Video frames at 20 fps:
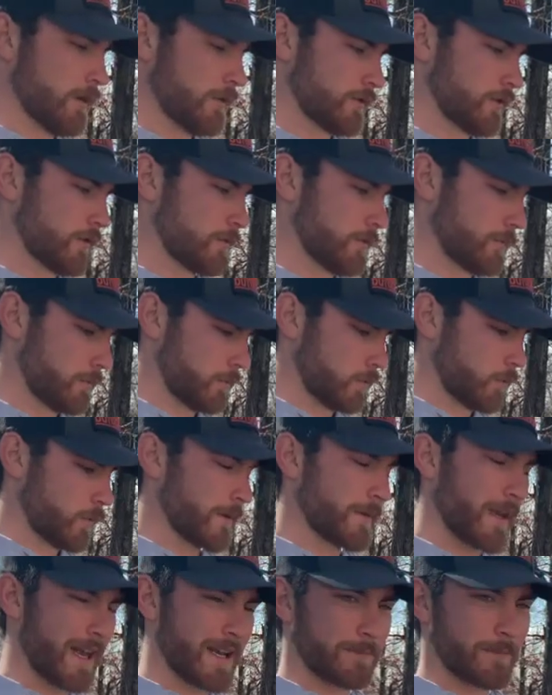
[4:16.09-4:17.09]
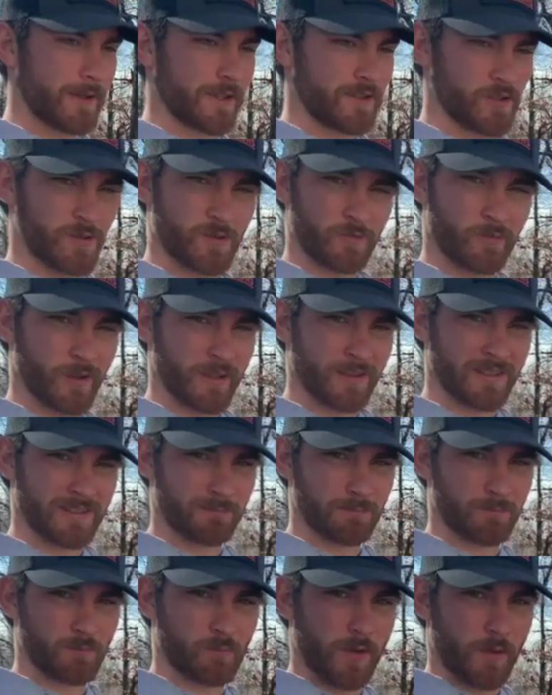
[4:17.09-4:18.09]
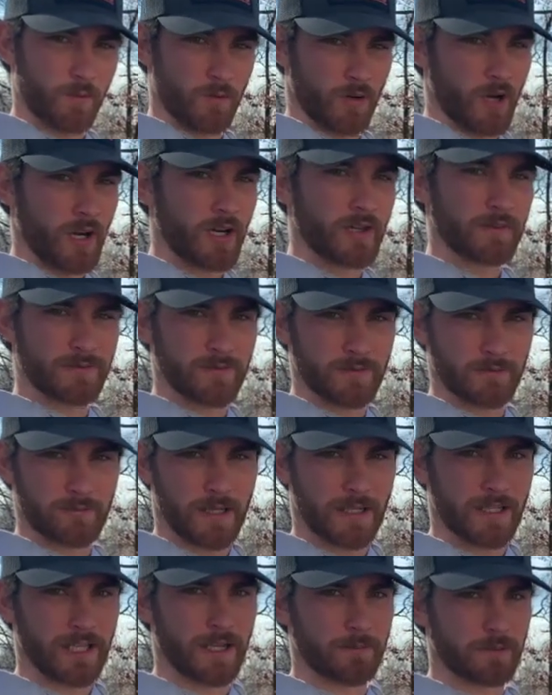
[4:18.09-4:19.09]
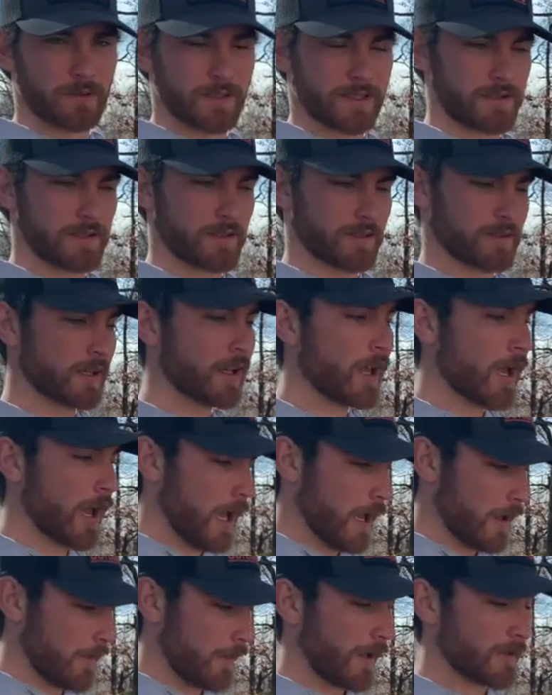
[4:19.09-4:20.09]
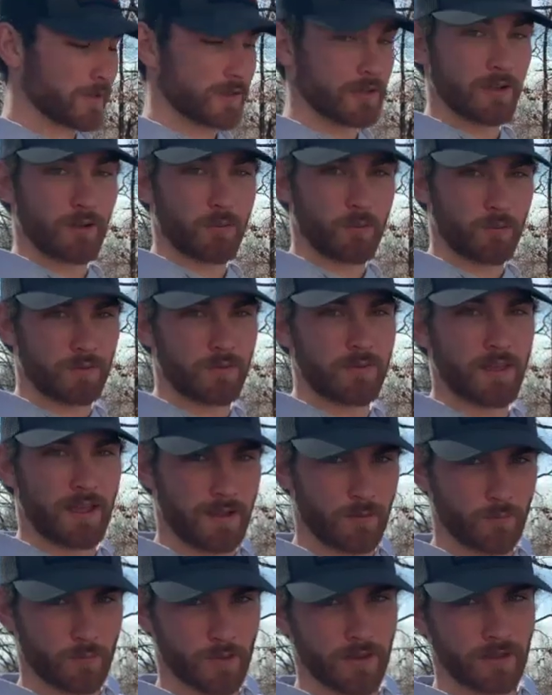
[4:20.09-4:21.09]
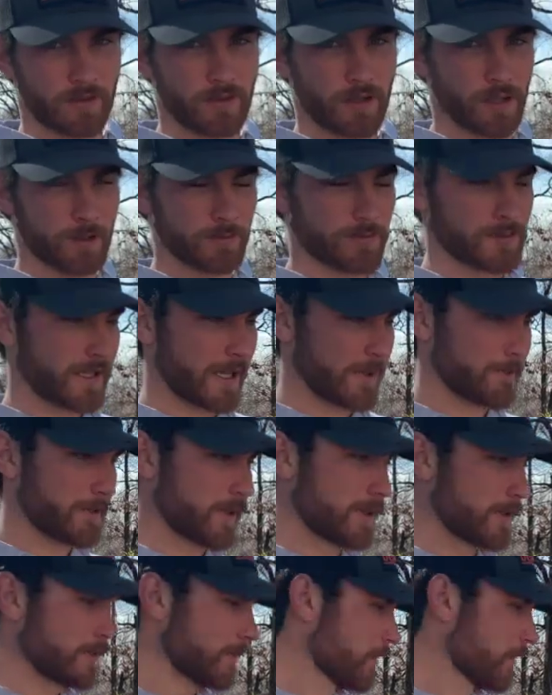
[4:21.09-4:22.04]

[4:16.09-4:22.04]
So we had to make sure we were off by a couple inches. That was another thing where the tarps came in.